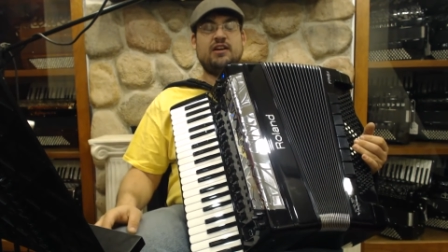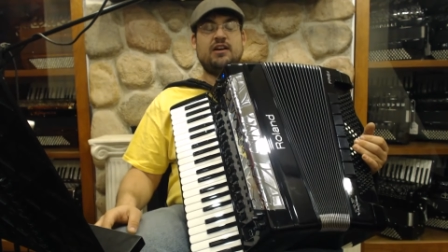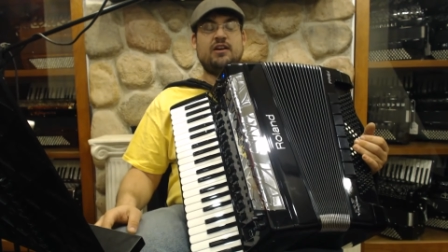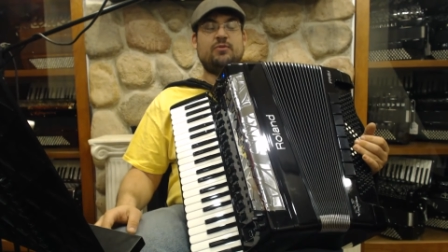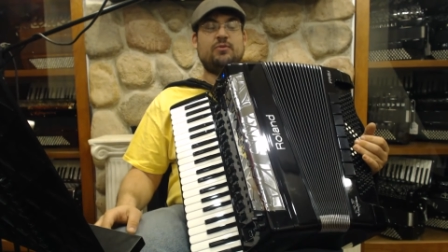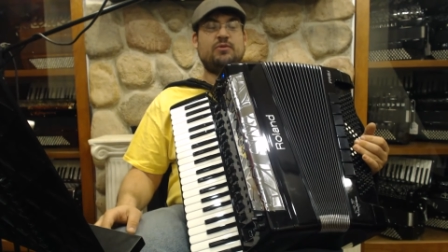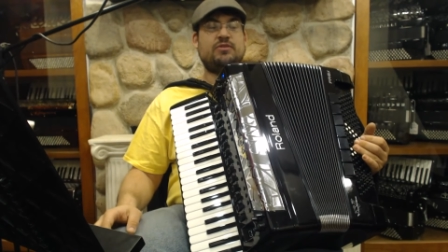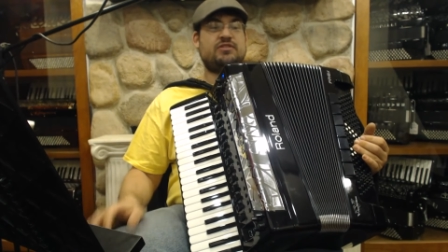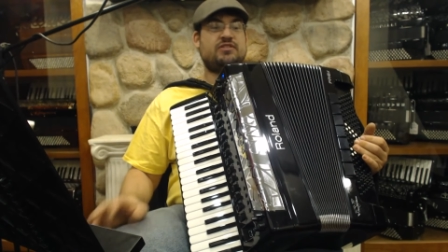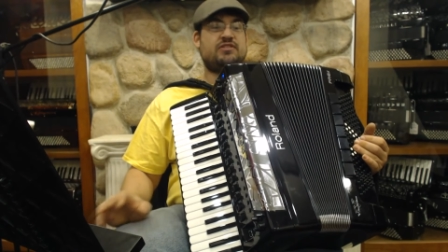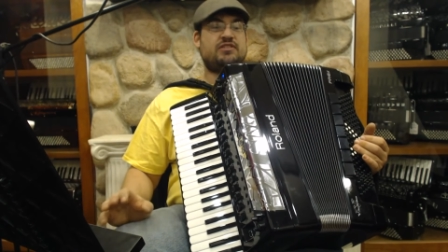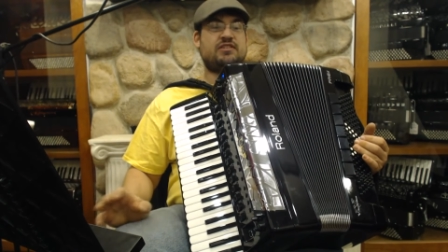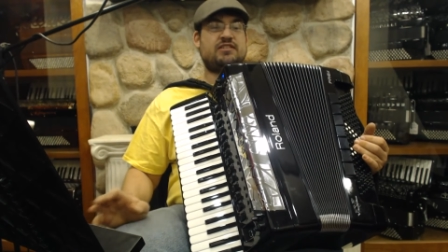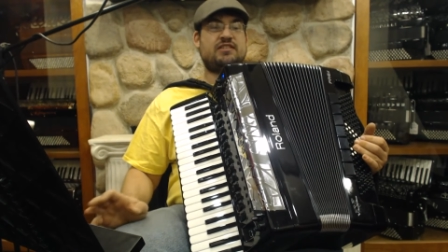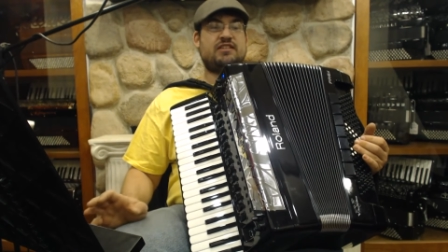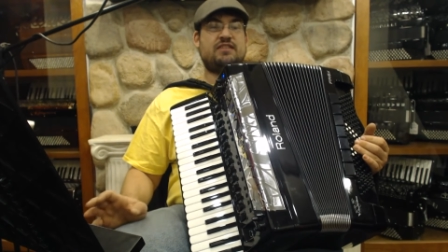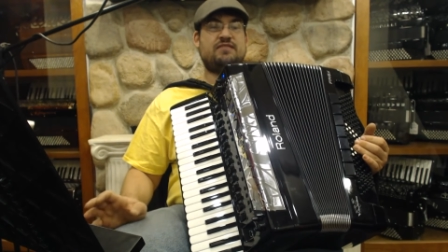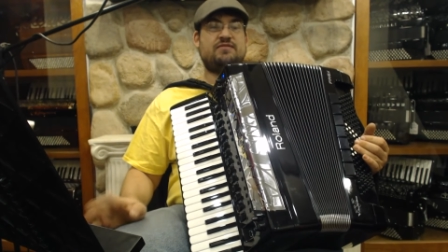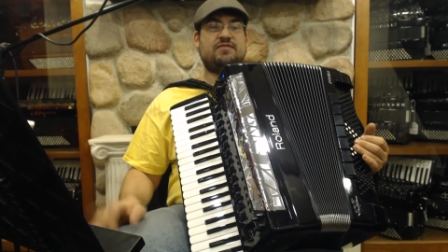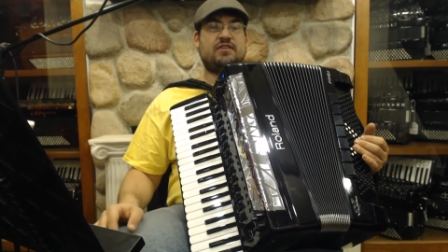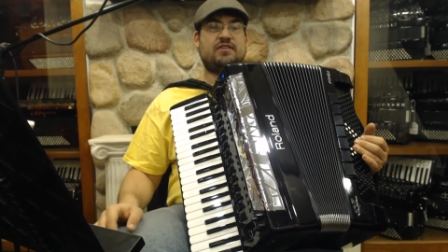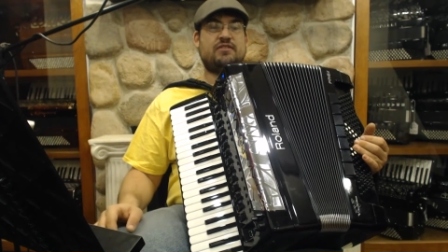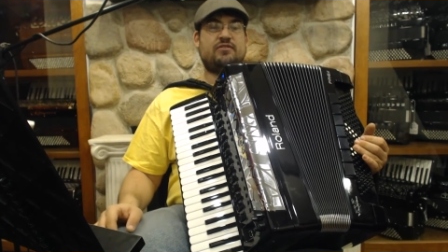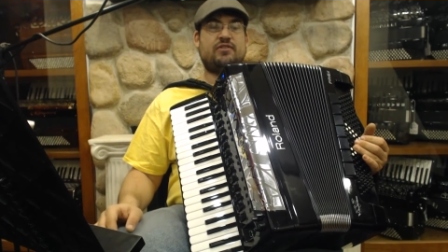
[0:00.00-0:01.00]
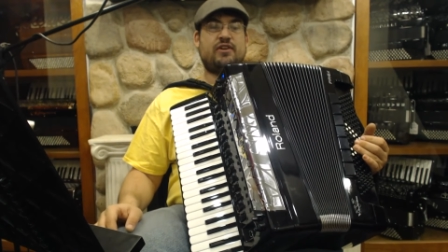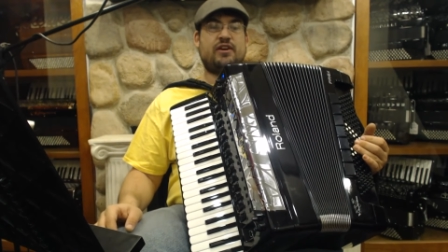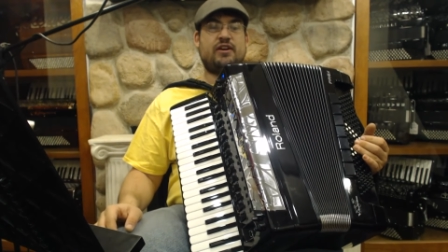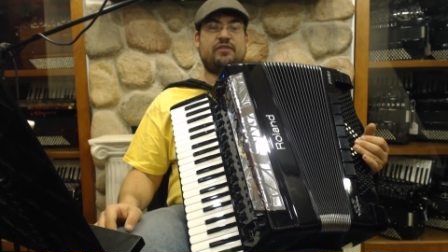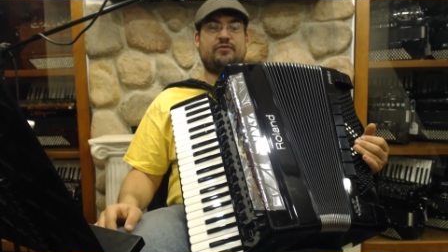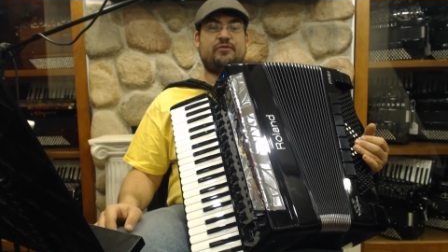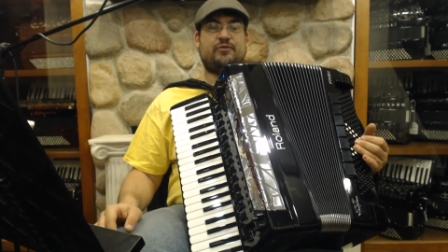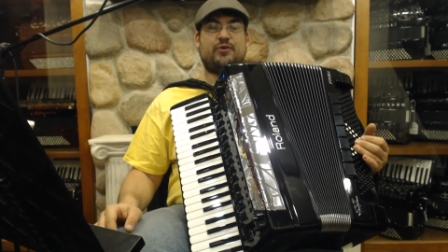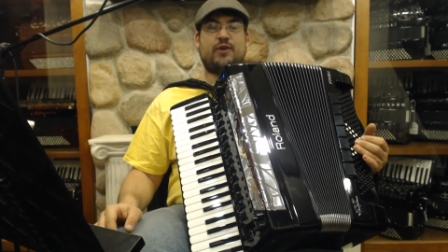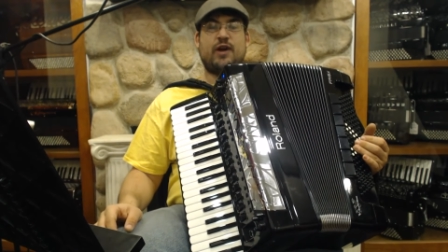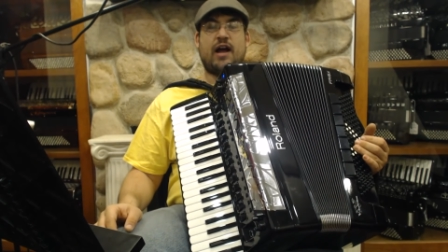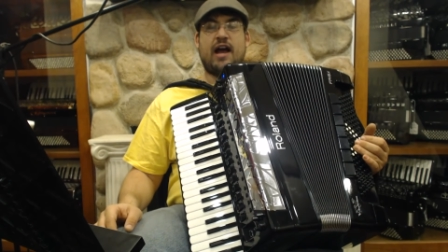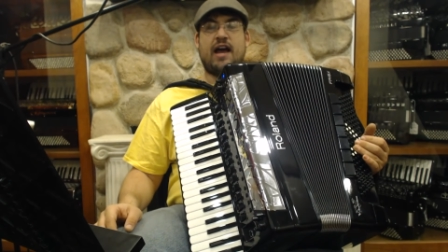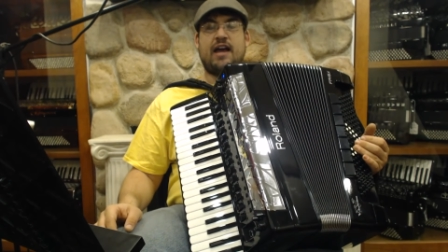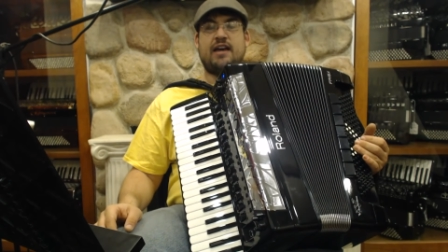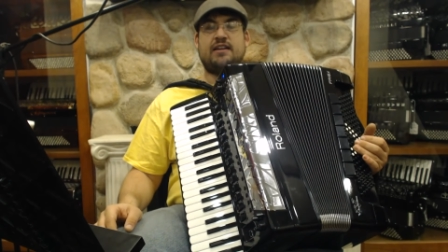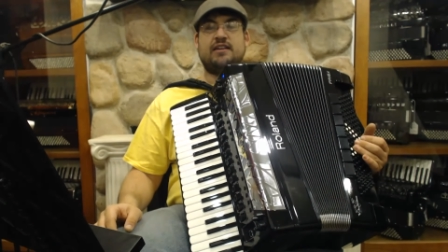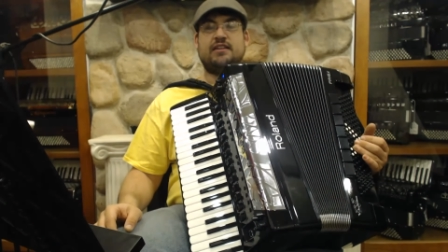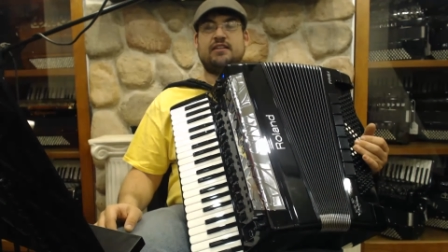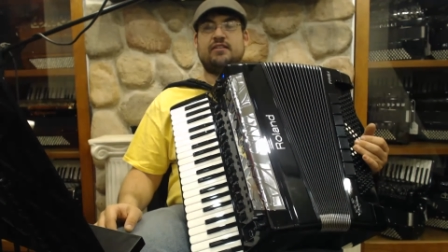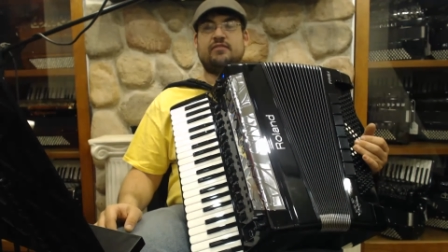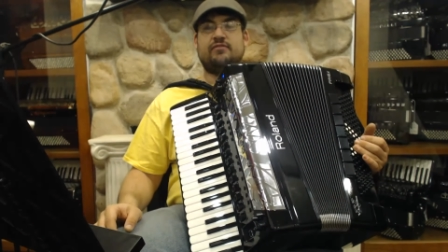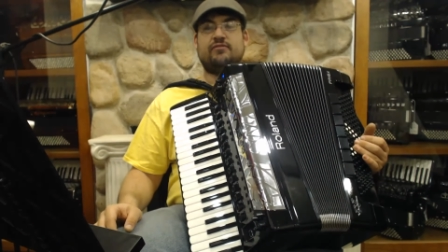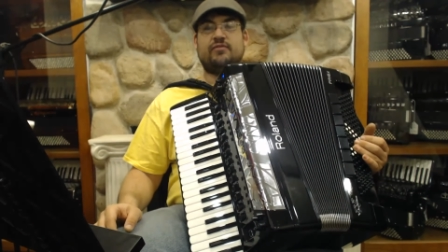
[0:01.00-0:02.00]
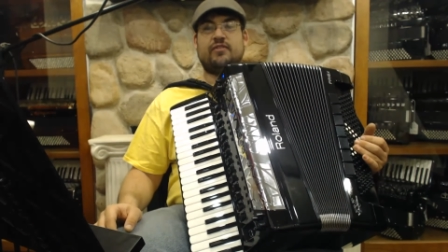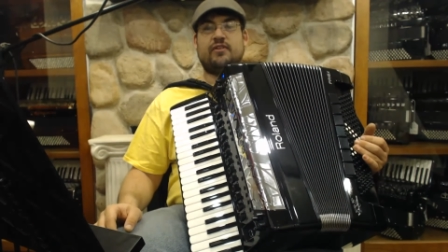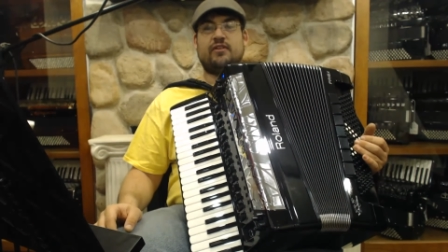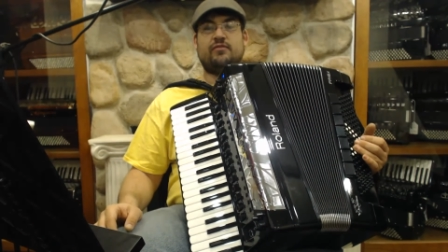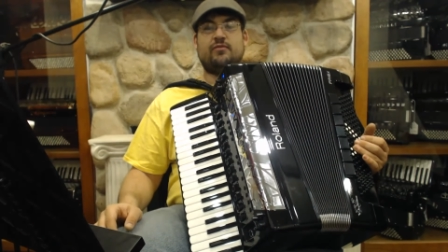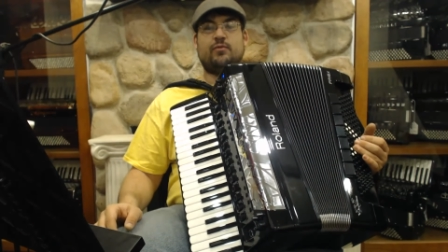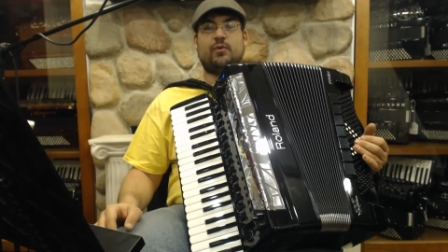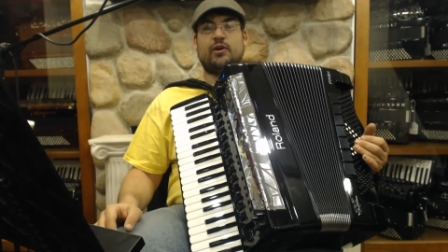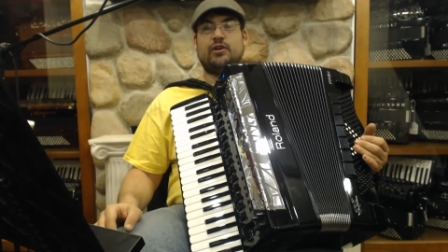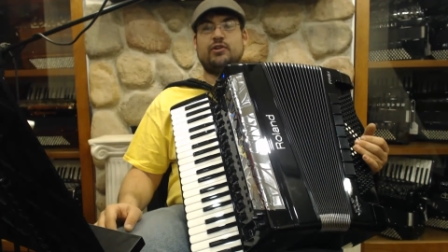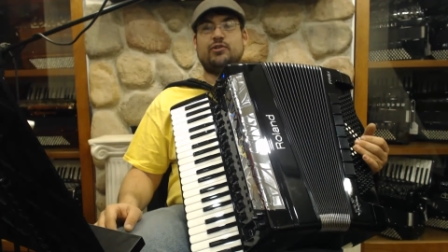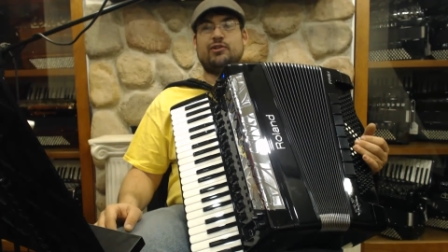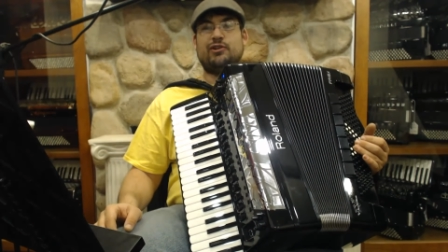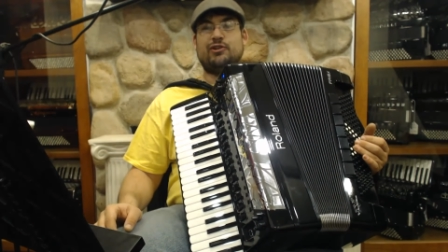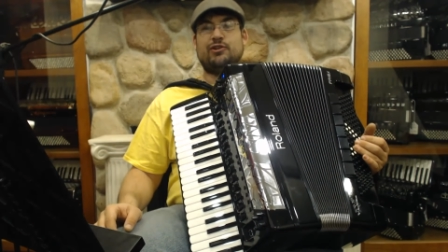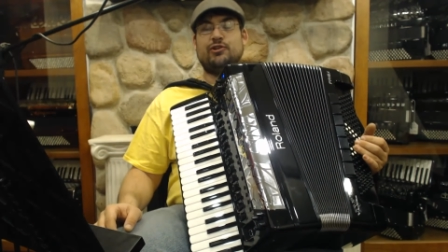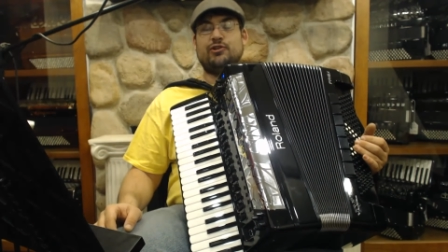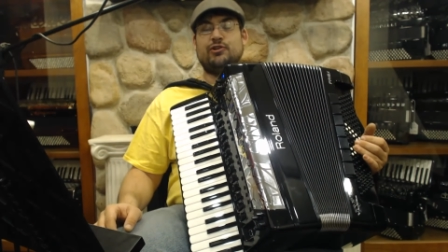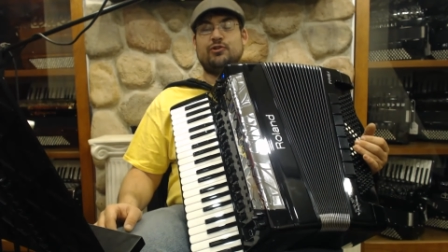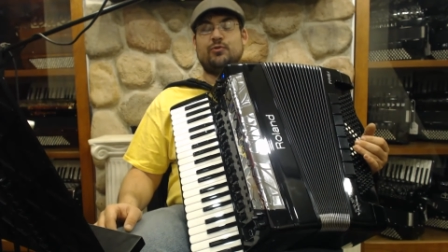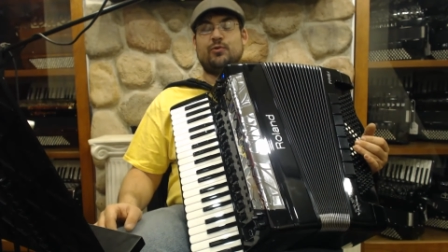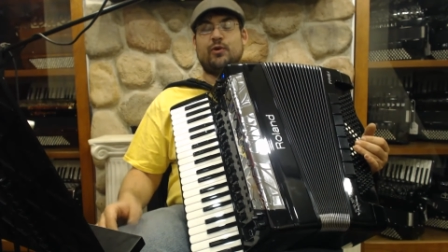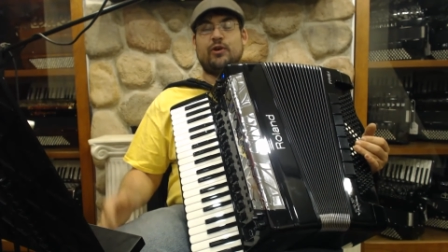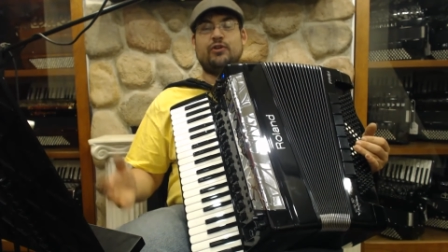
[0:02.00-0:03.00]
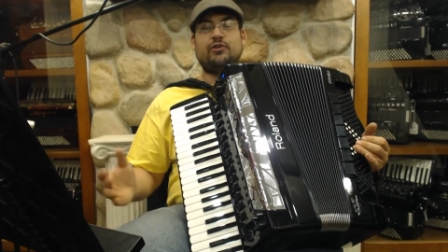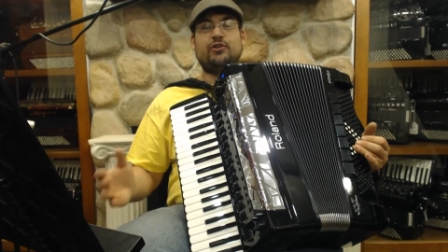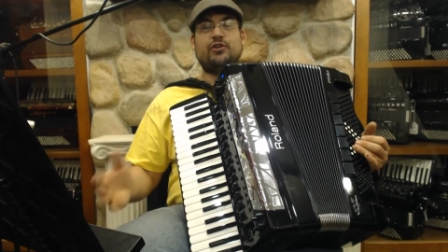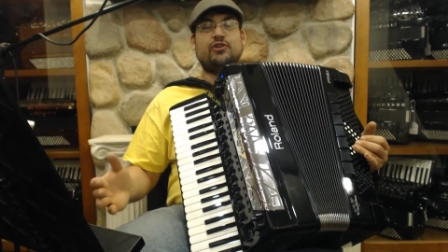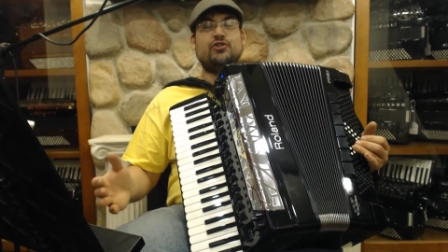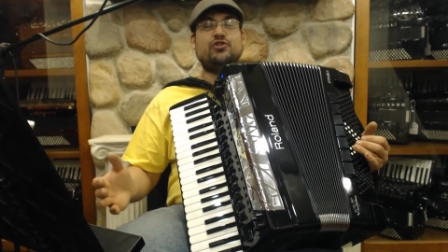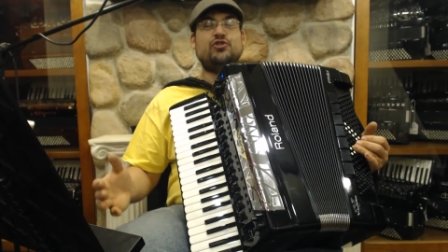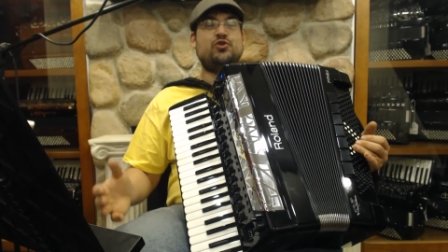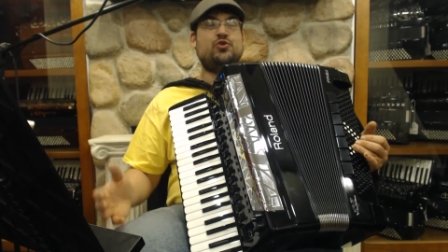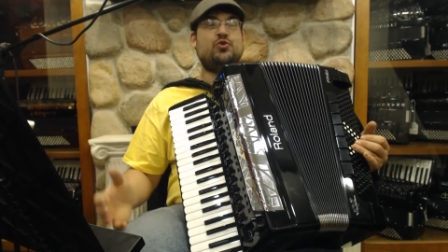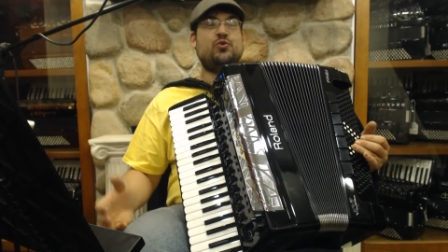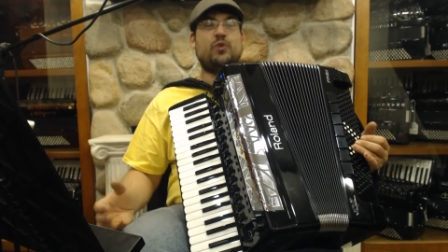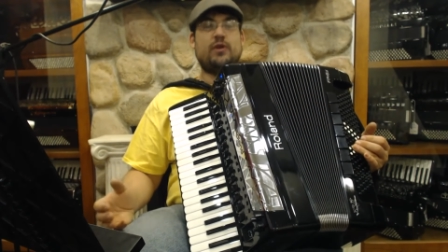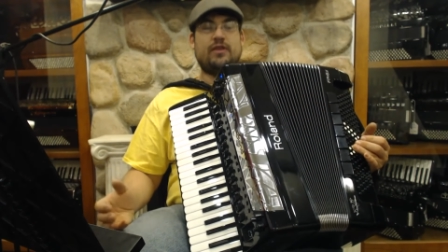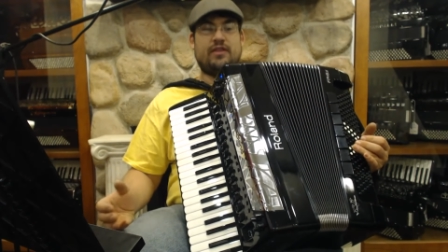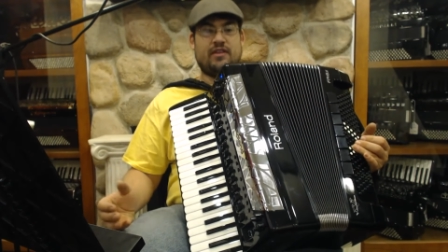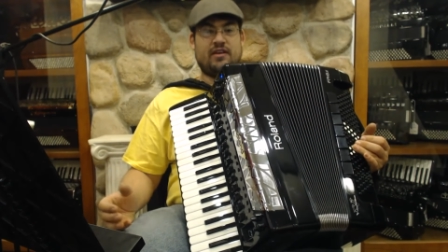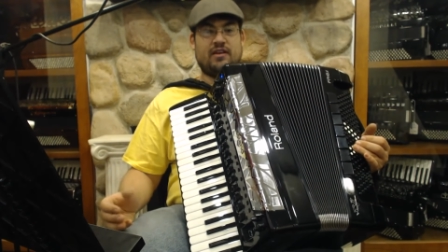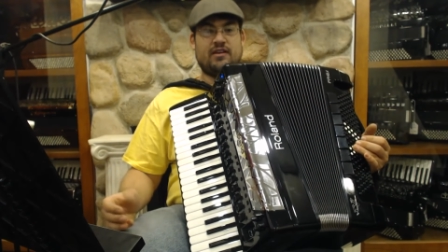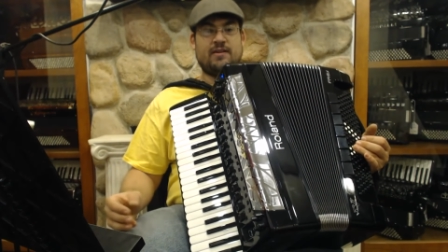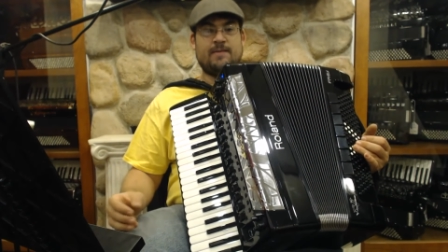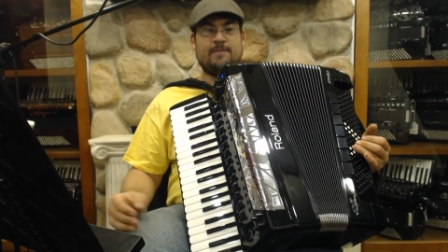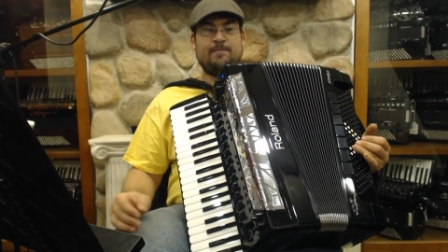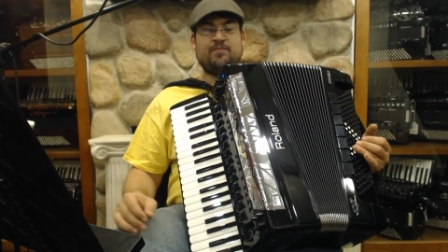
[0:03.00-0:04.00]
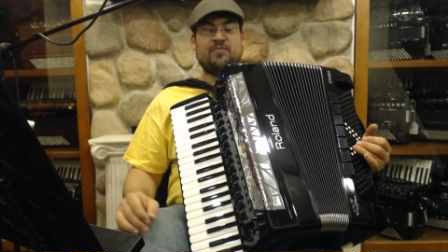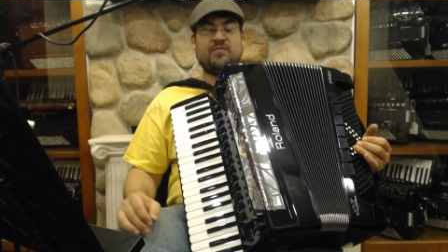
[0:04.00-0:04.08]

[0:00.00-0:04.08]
which just gives it a greater variety of, of what you can what you can do with it.